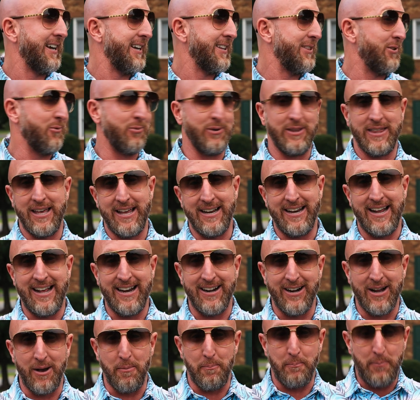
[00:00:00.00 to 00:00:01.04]
that we then
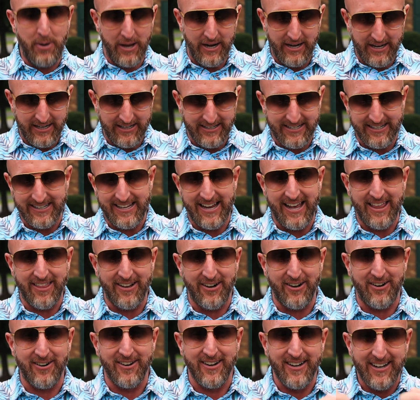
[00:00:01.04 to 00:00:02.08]
ended up pitting
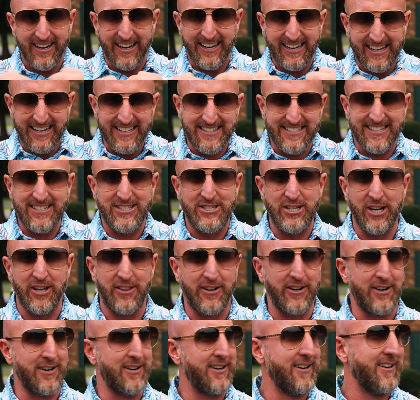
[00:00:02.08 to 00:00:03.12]
together against each
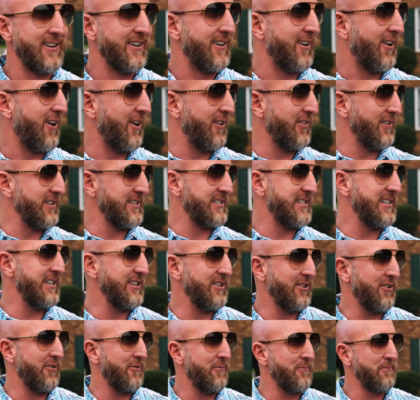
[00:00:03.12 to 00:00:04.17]
other on this
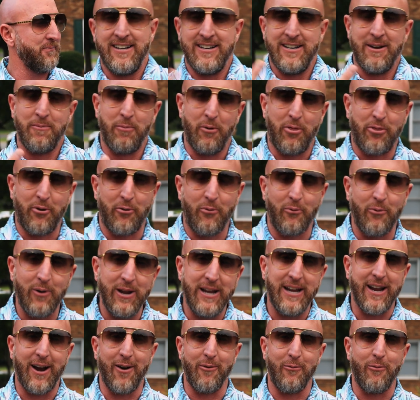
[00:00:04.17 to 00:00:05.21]
deal. Number
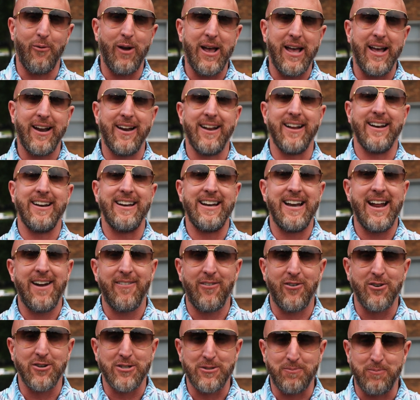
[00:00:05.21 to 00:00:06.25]
three, I read
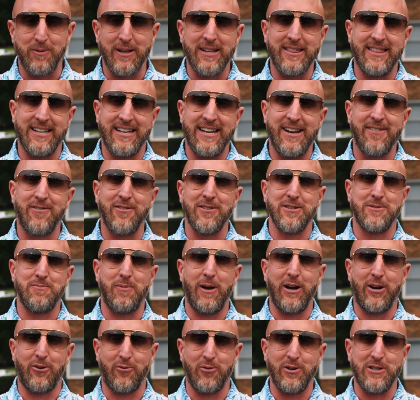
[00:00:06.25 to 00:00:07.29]
Never Split the Difference
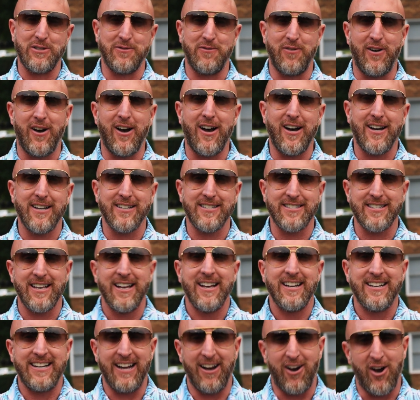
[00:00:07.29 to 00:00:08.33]
by Chris Voss
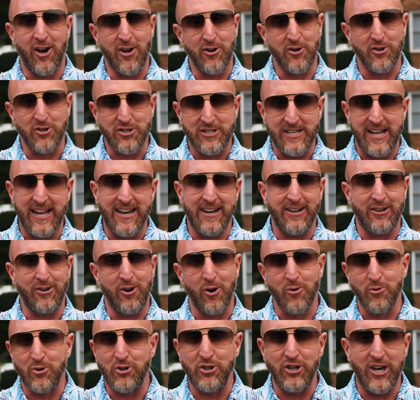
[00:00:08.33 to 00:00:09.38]
to understand
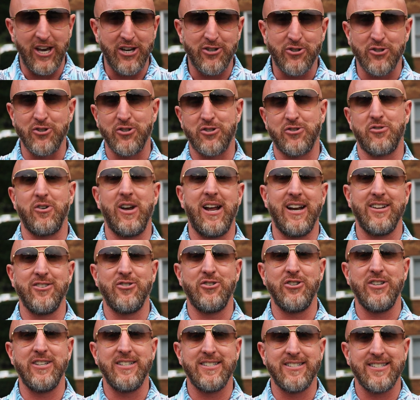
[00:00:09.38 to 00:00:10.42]
negotiation
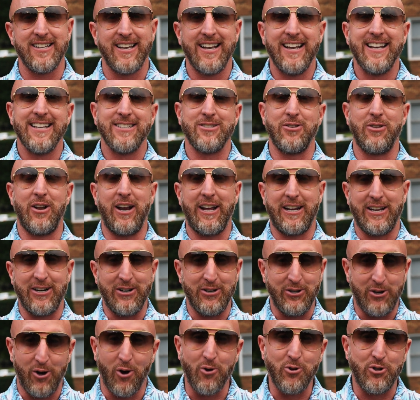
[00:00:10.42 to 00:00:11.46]
strategies so that I can
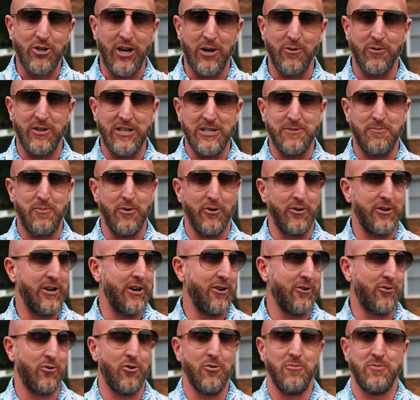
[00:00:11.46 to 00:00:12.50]
negotiate with these
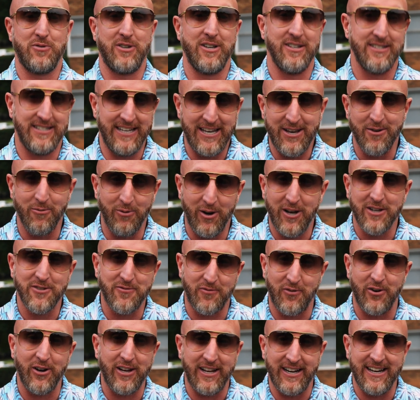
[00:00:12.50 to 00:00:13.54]
billionaire groups, because it was
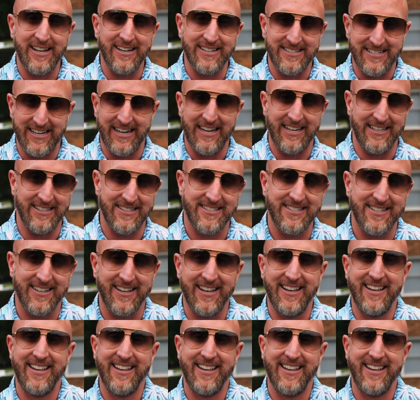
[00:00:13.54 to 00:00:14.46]
freaking intense.